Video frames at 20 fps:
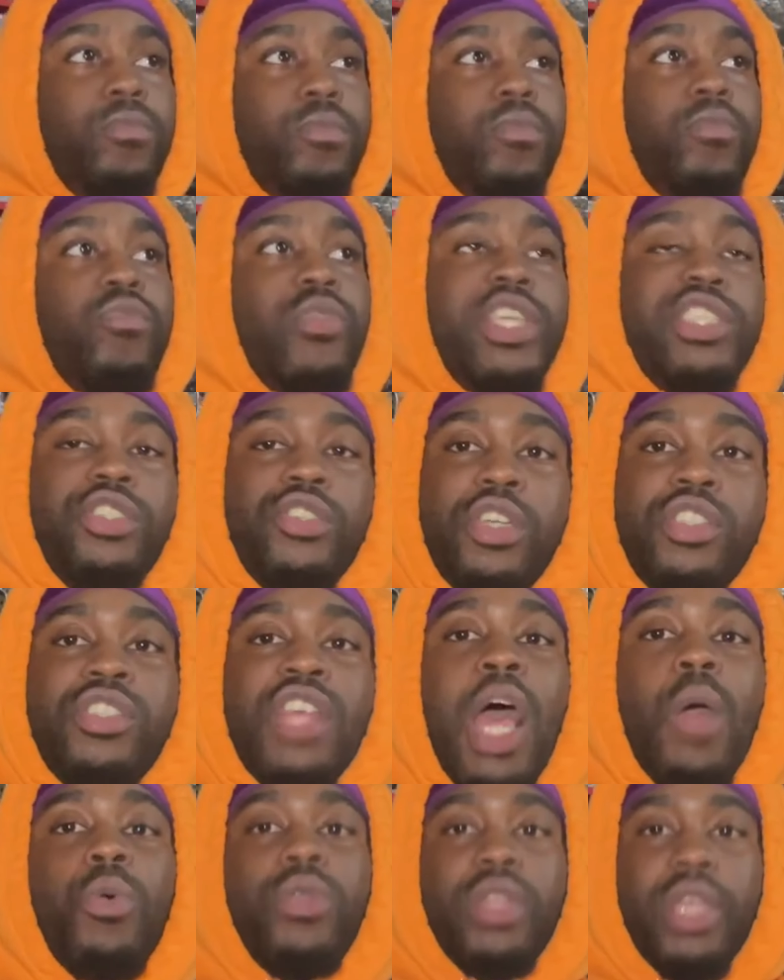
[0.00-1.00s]
It's just
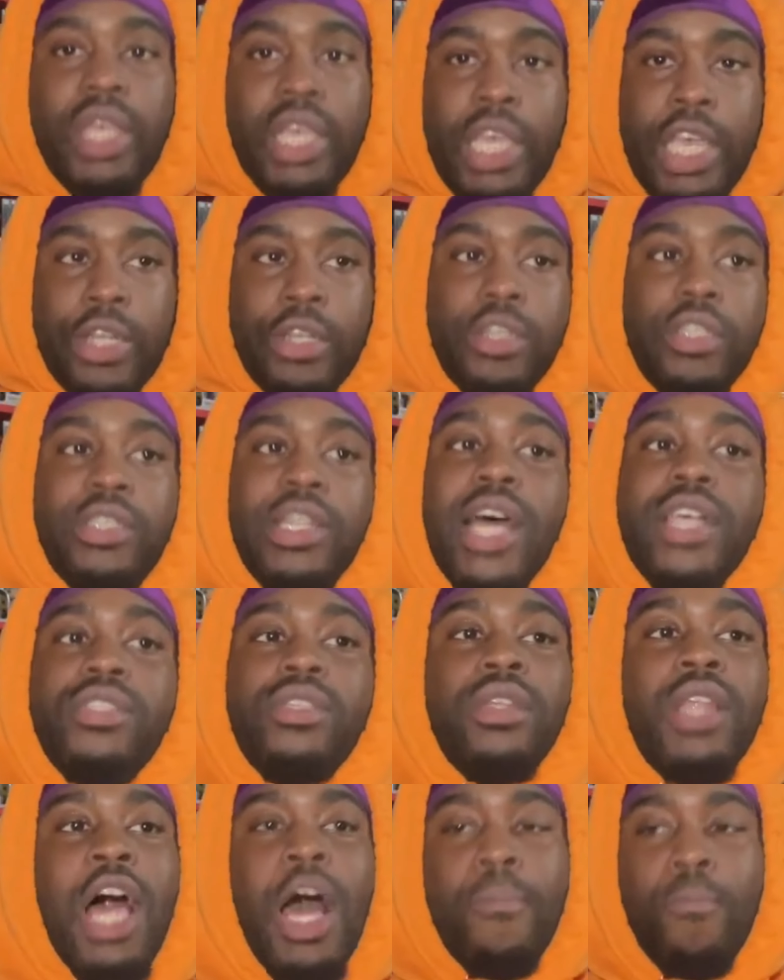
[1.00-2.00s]
that with the heater, that's a
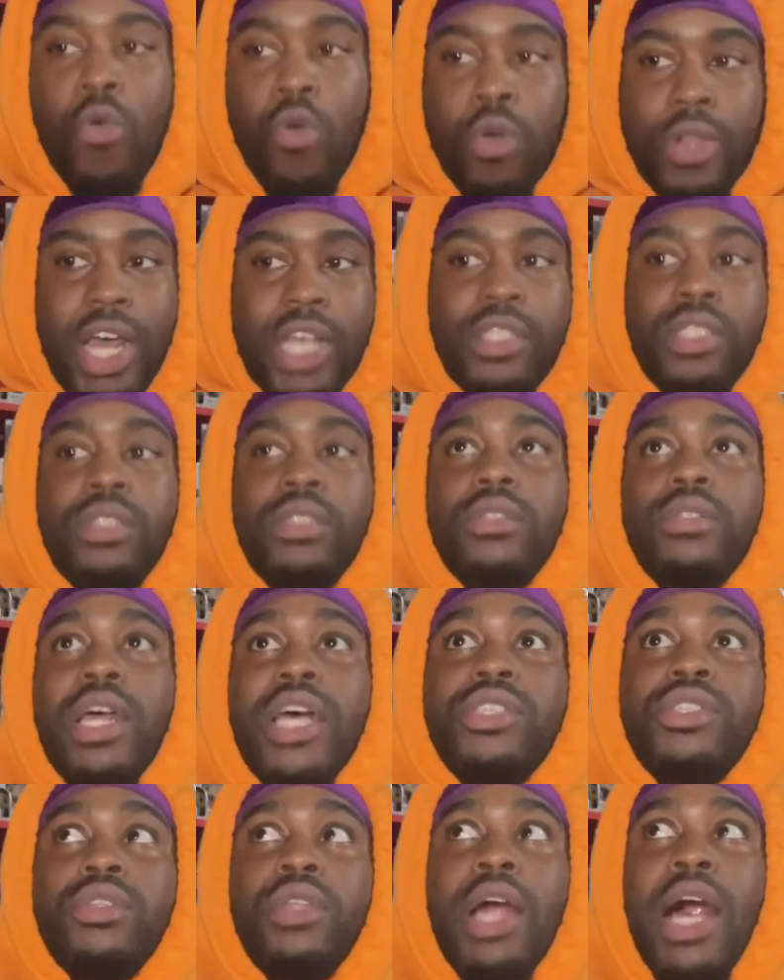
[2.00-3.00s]
lot more.
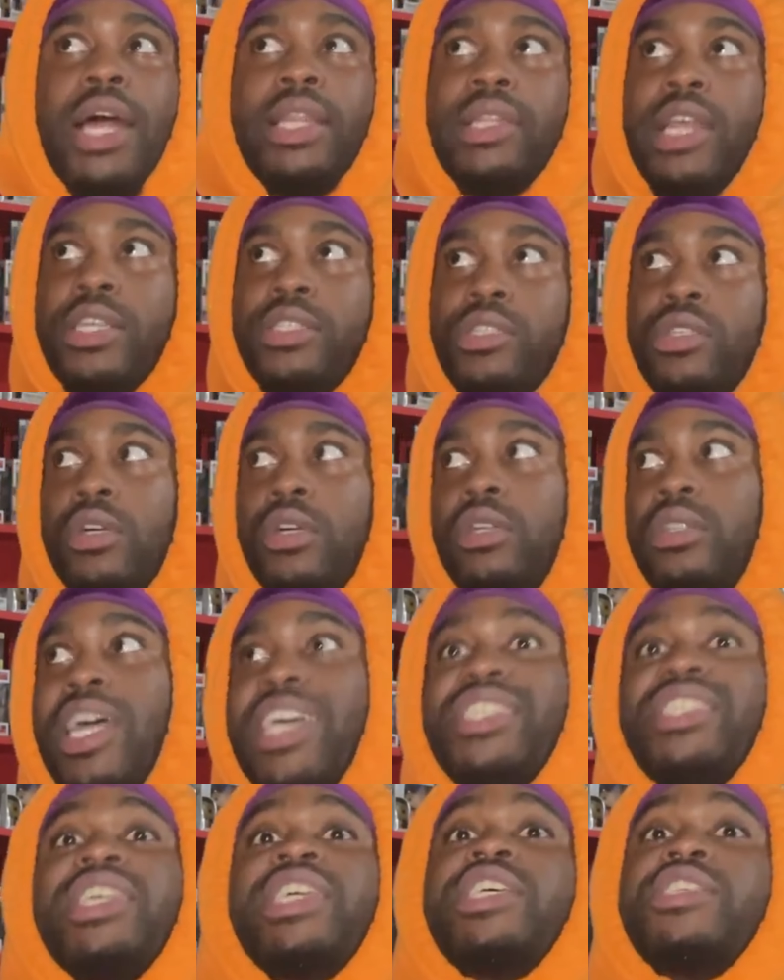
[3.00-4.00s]

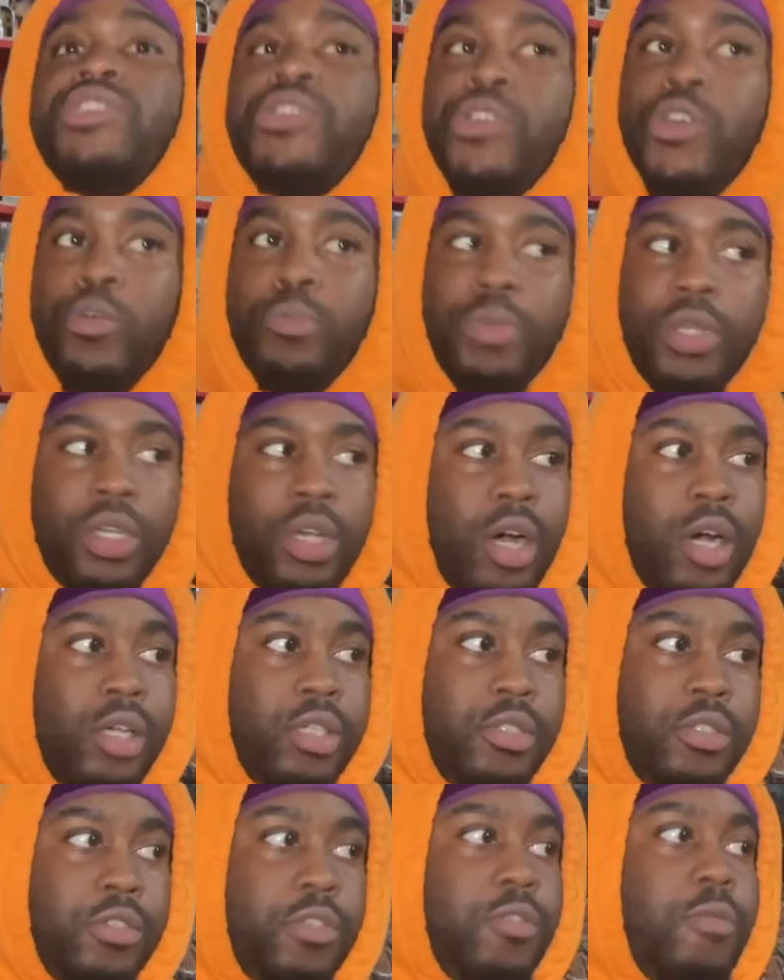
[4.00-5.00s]
That's easier
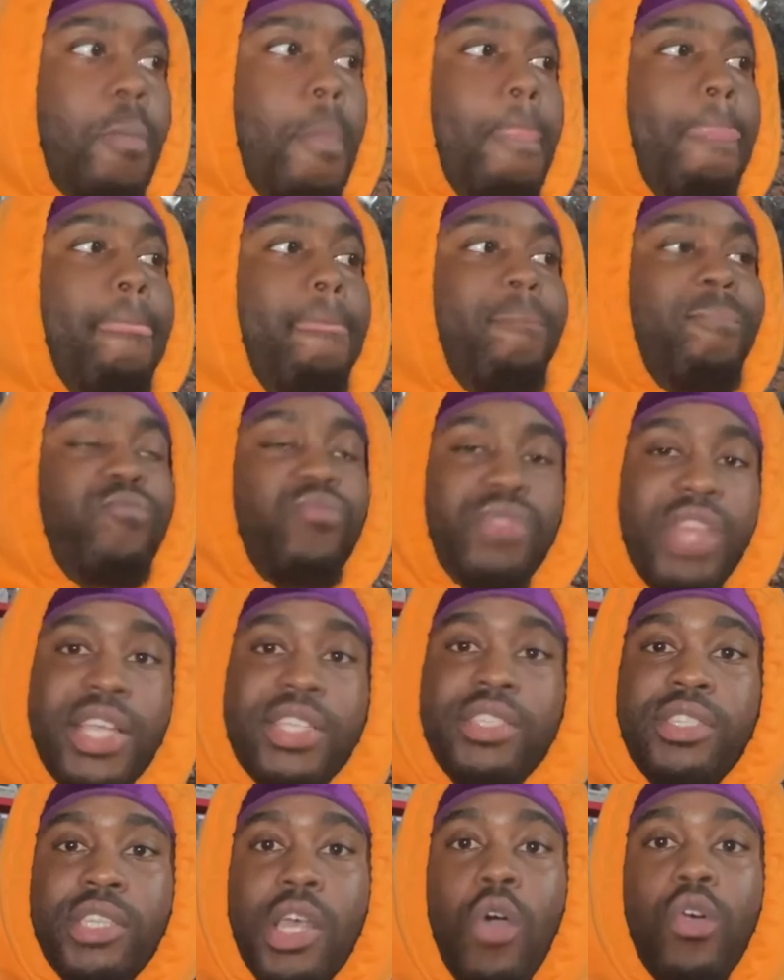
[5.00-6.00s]
because they
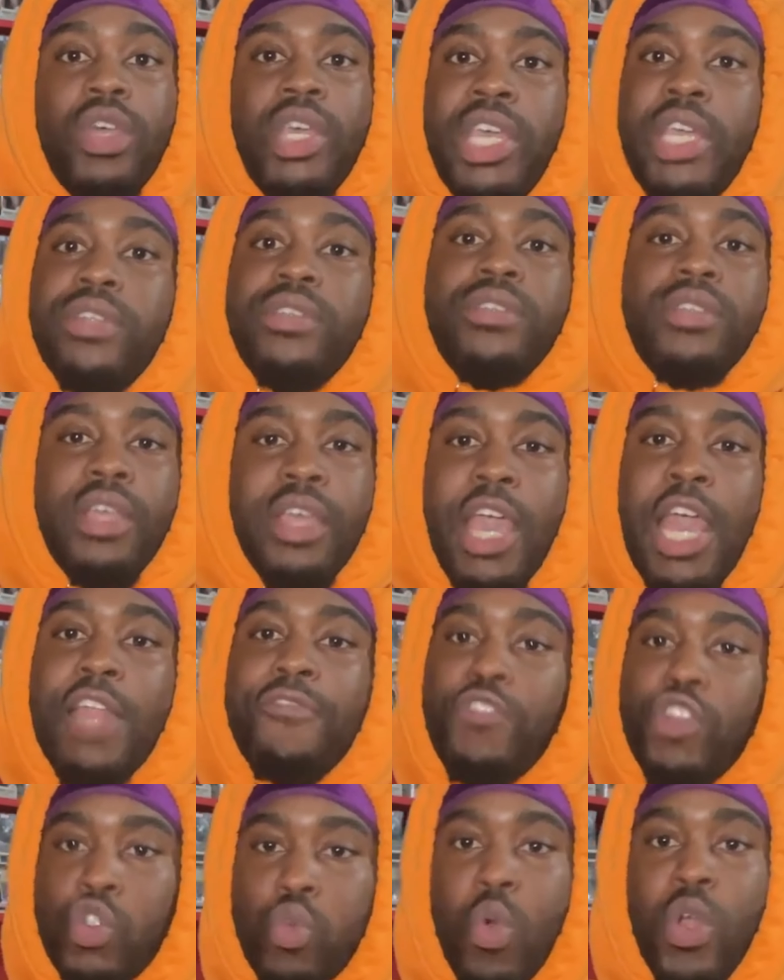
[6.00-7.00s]
sell heaters again
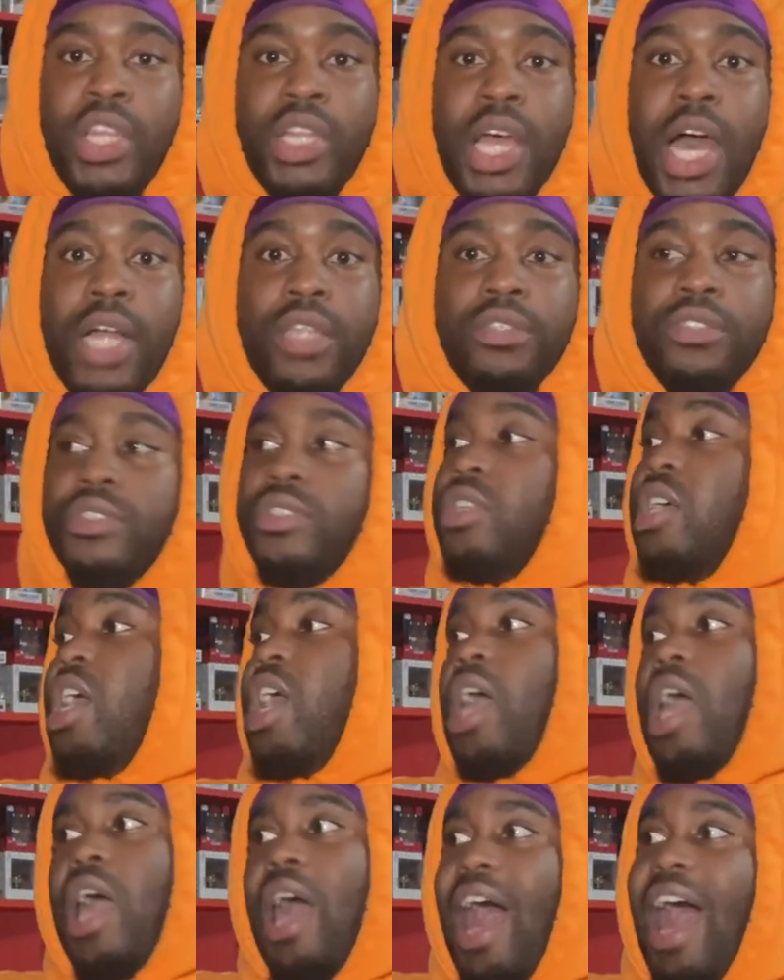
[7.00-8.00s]
for
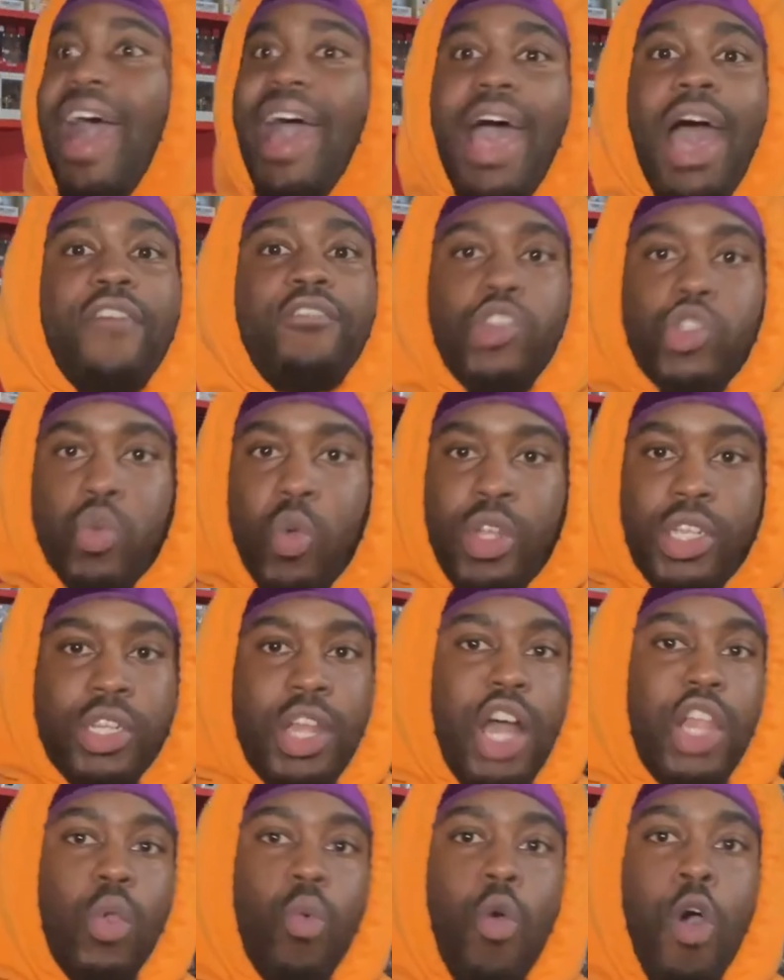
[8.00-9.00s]
$20. I have a $20
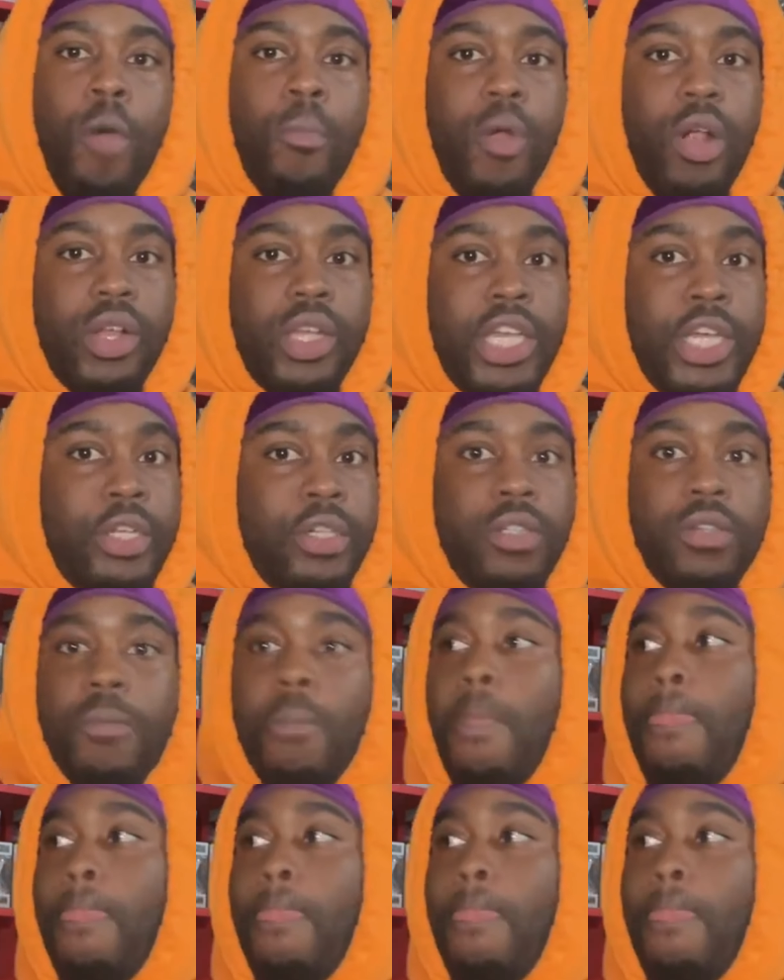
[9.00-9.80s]
Walmart heater.